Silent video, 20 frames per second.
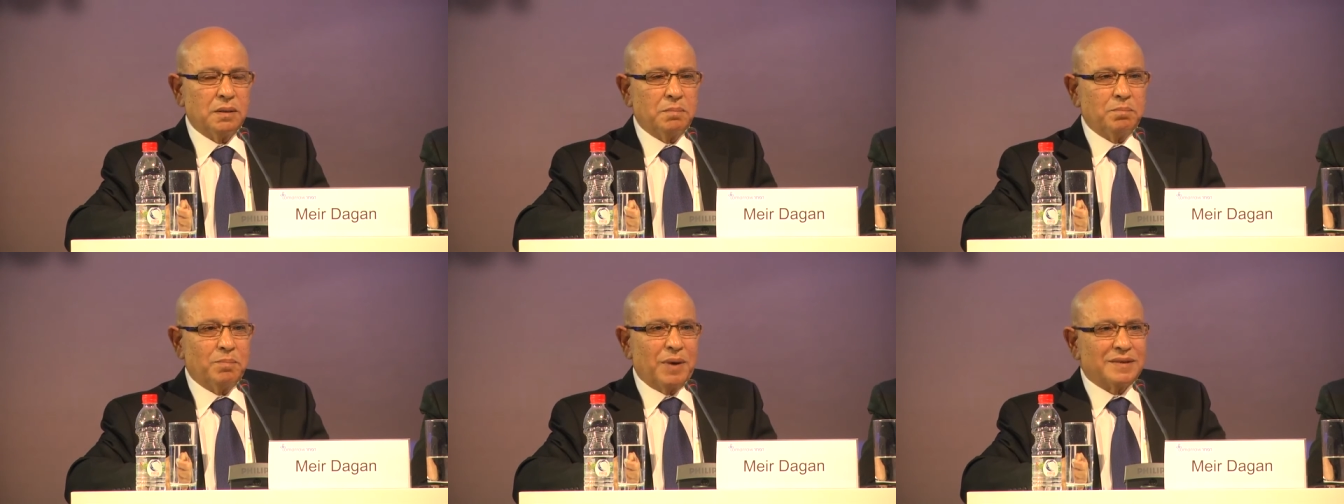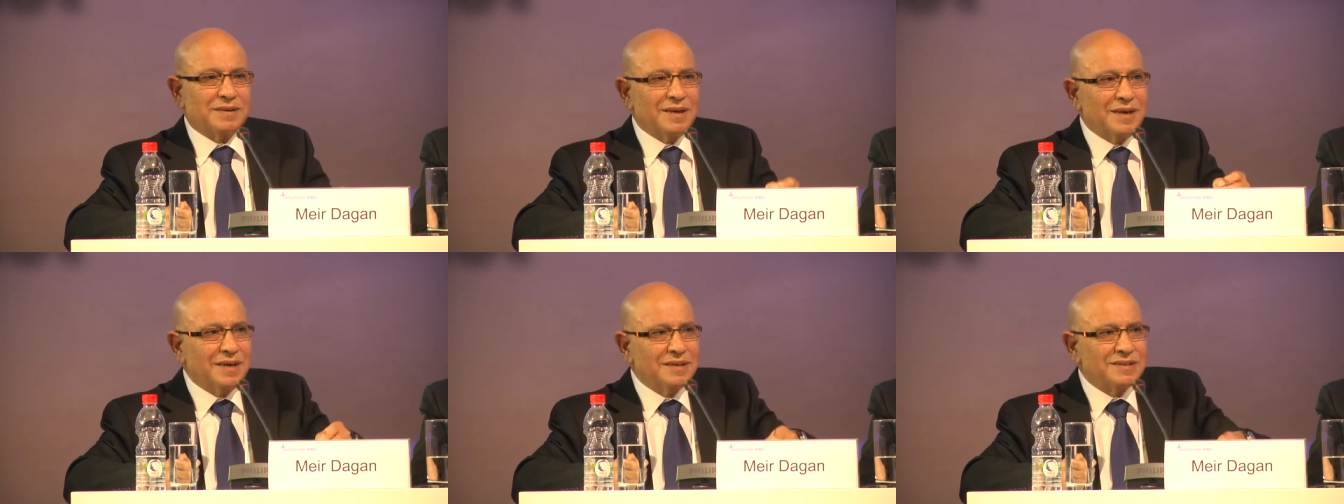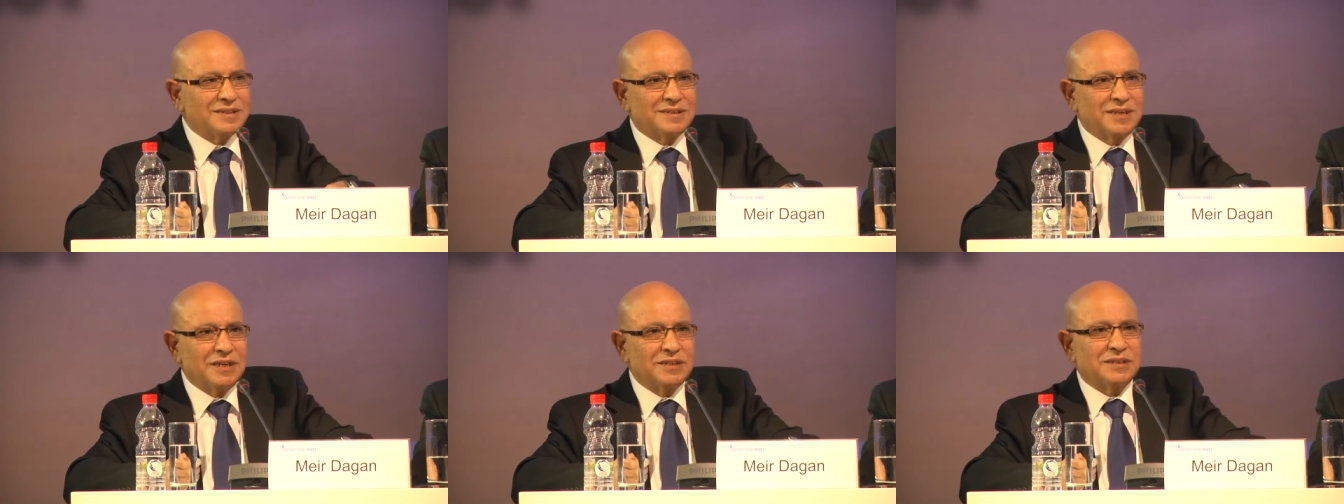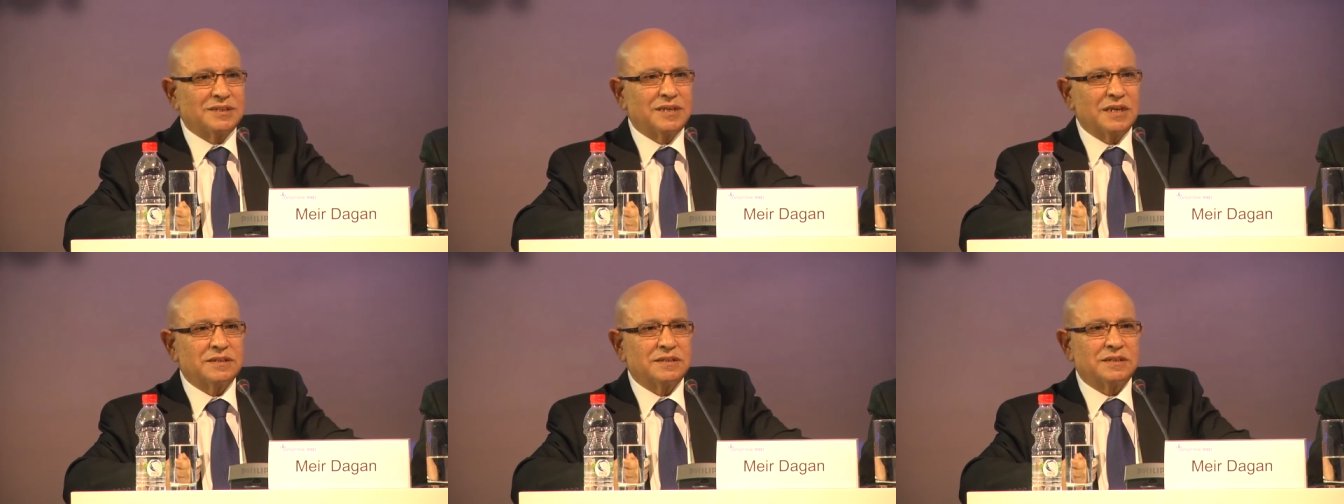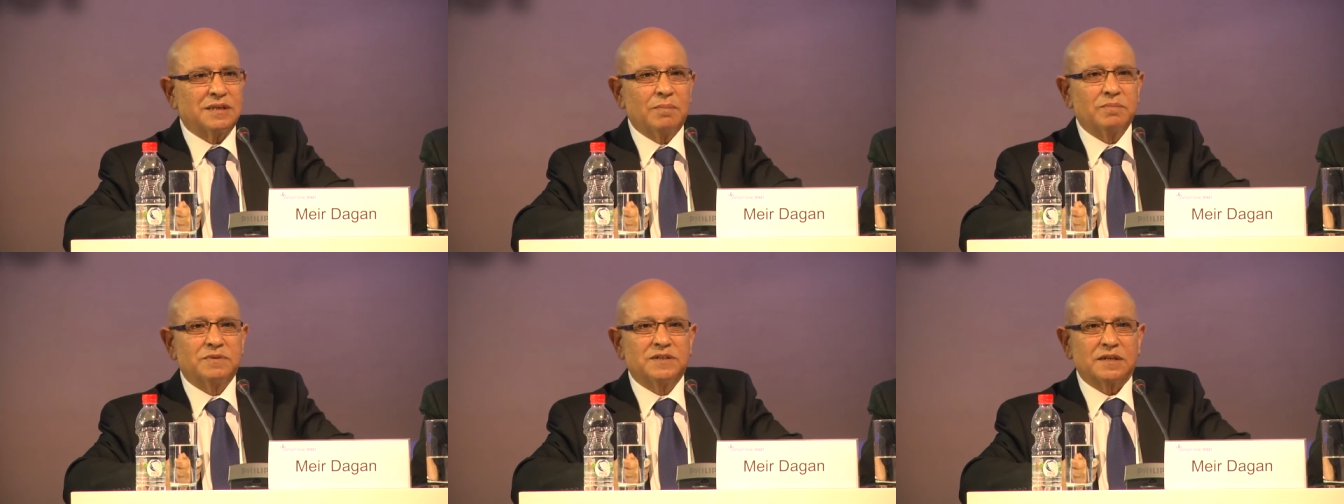But is this
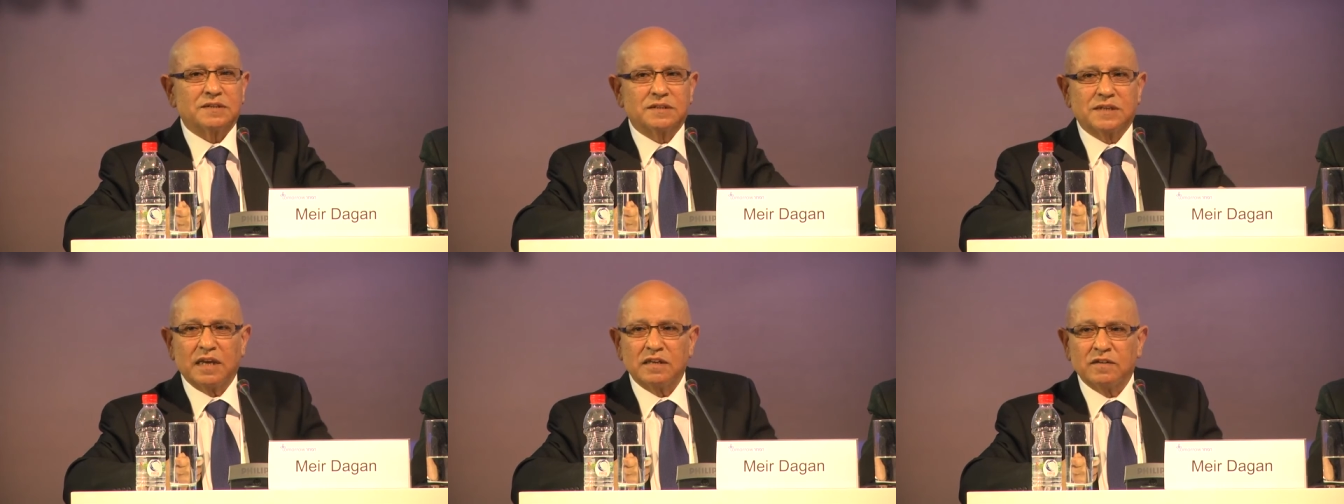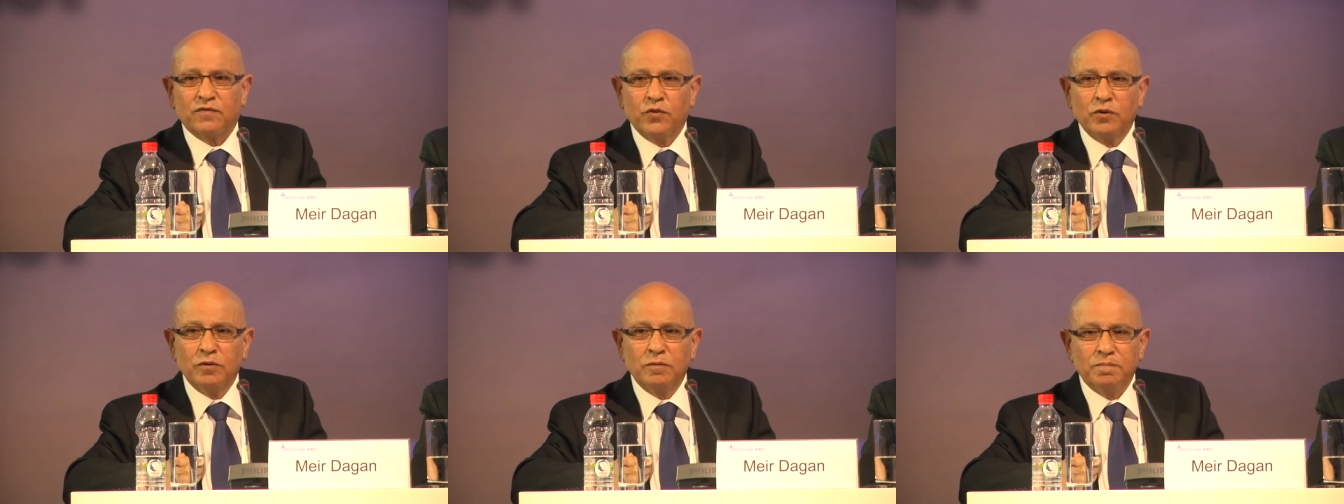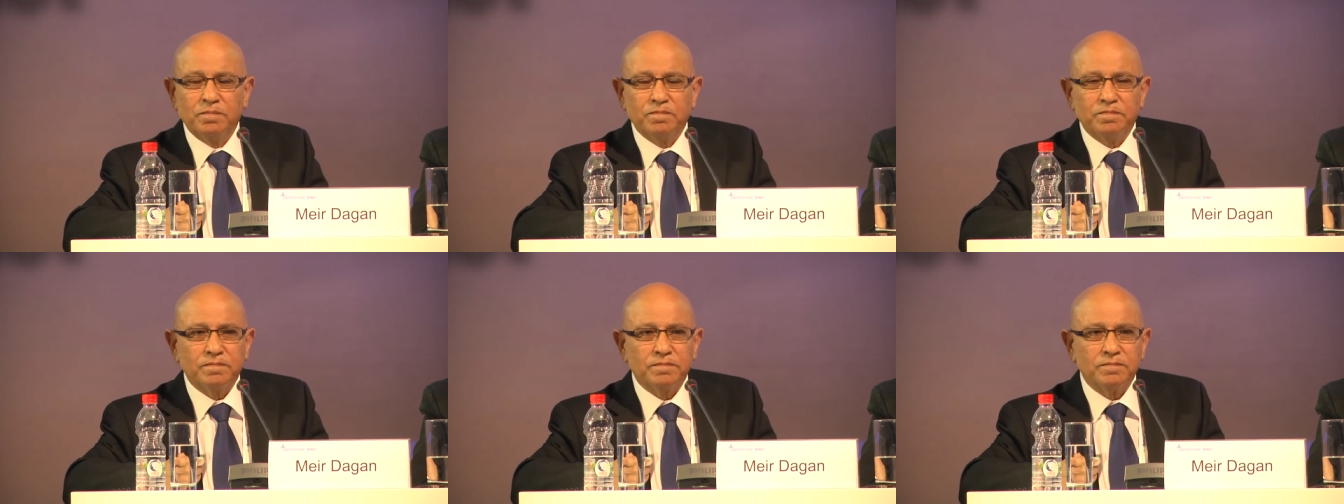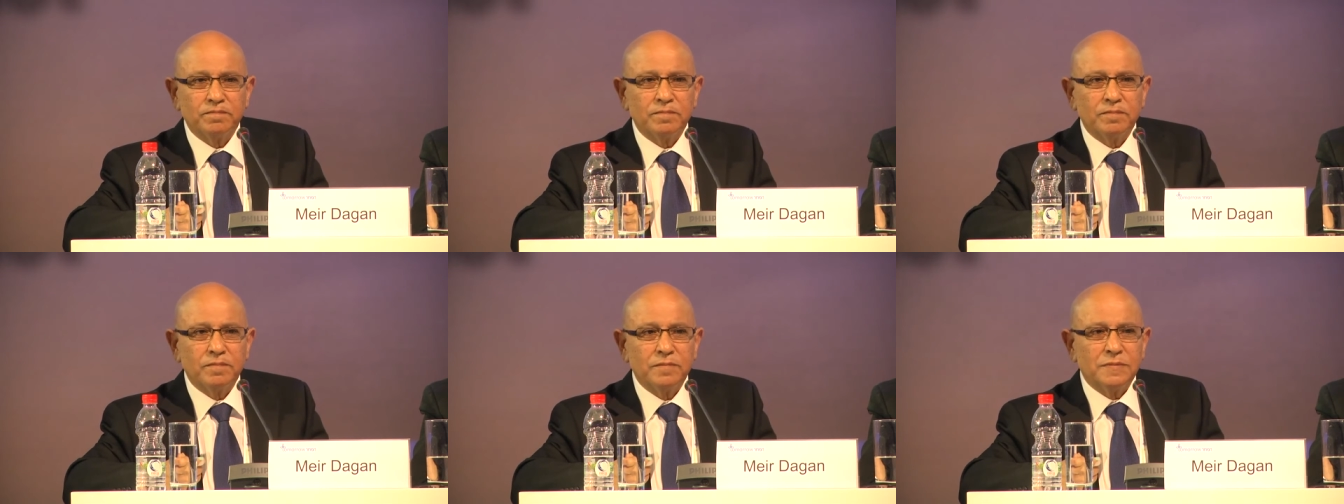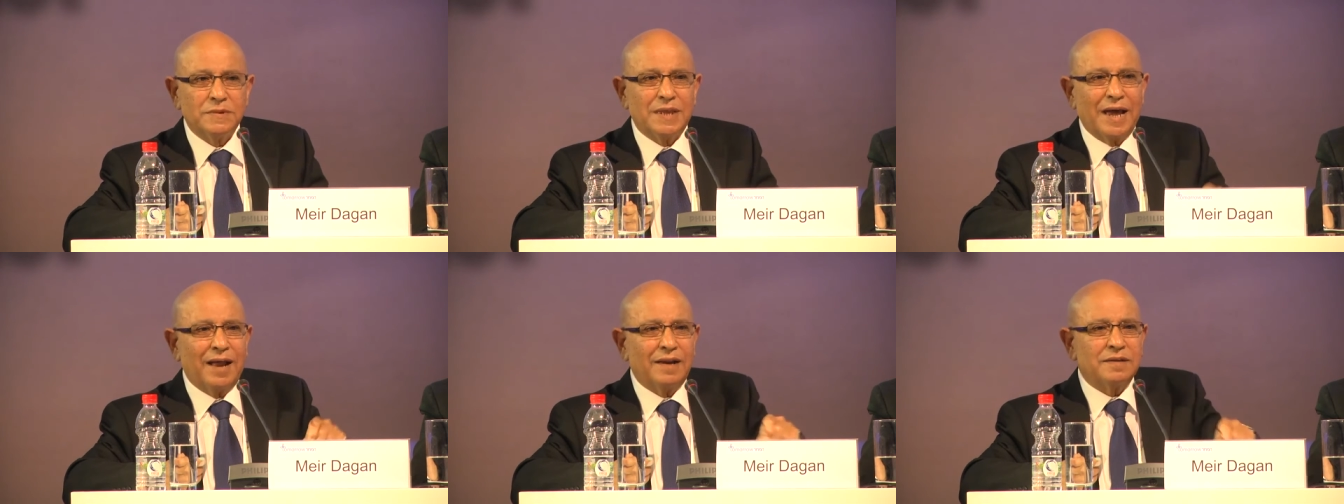system successful?
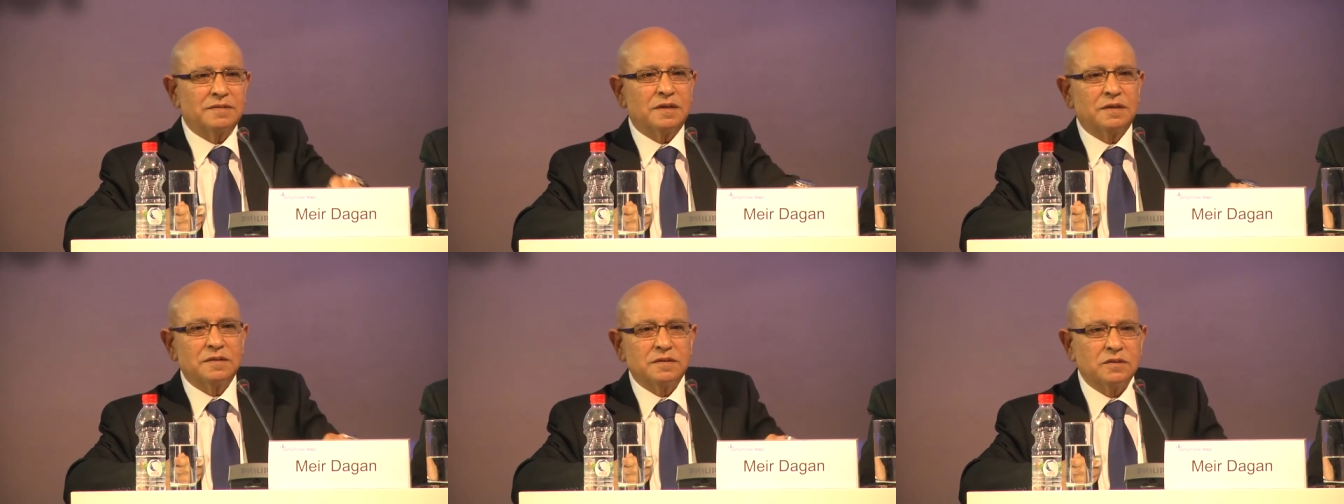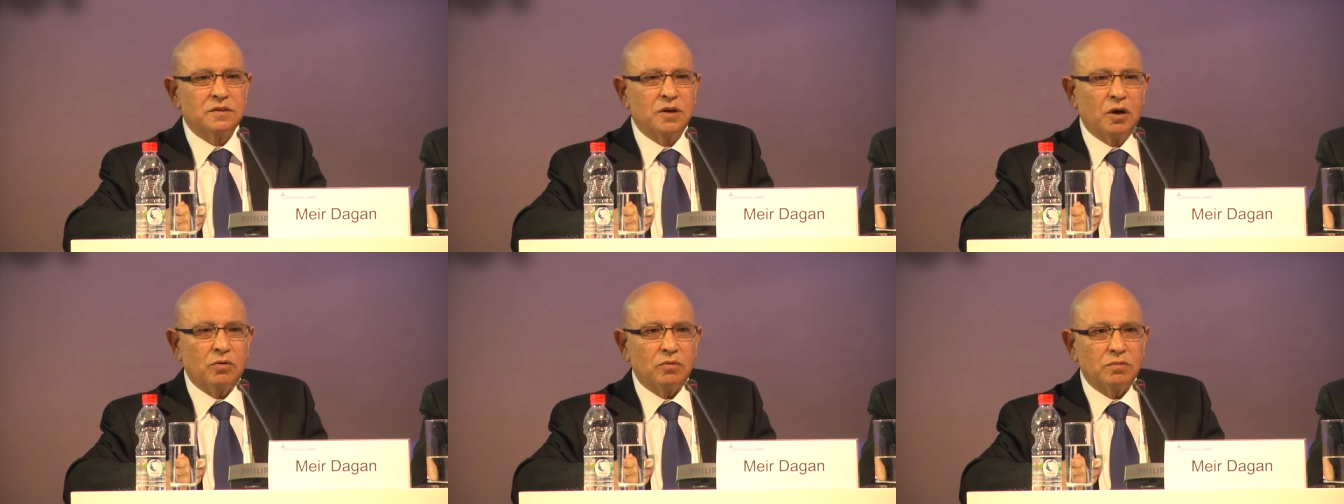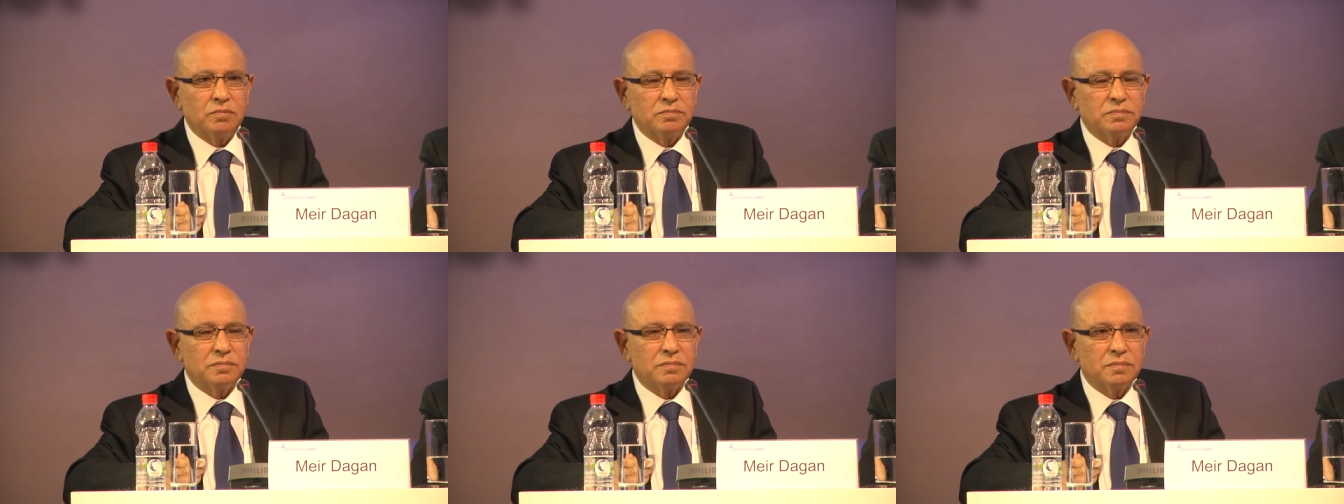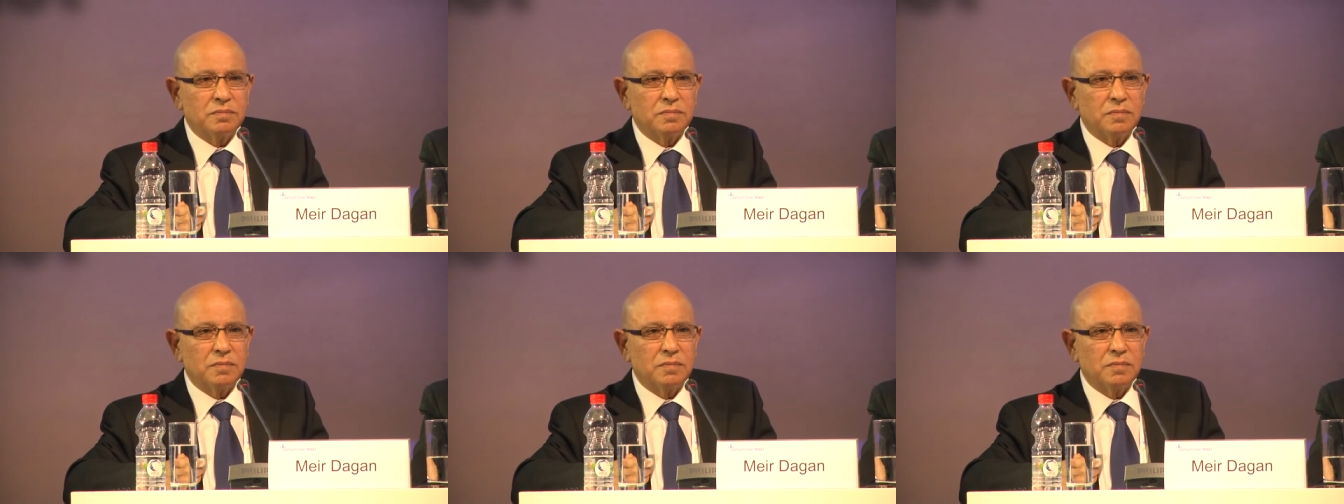The answer is no.